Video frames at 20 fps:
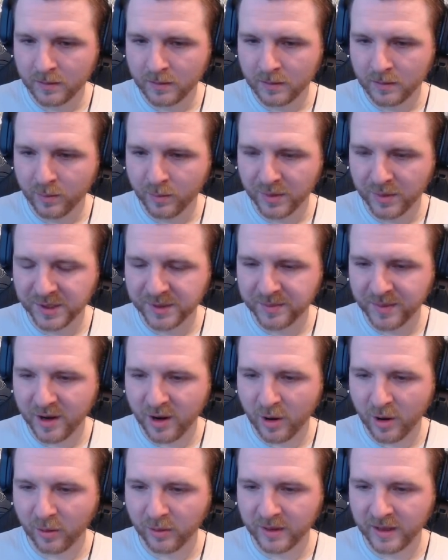must be
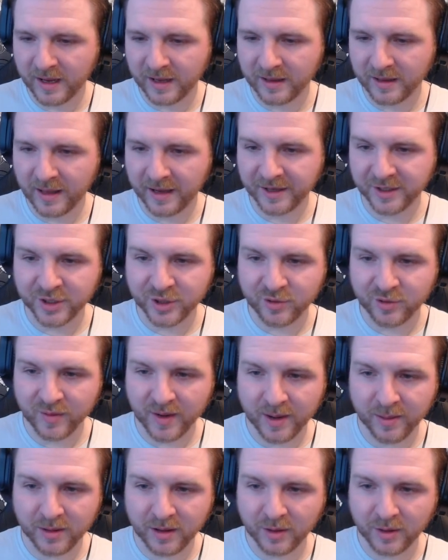only at like
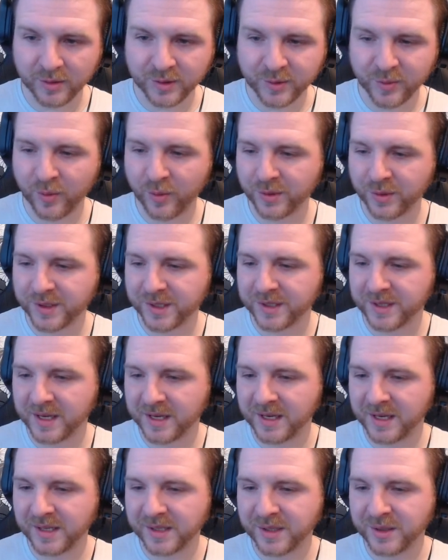extreme close quarters that
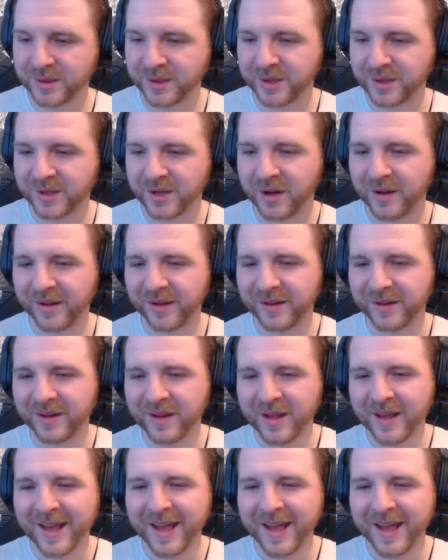you need to use a shotgun.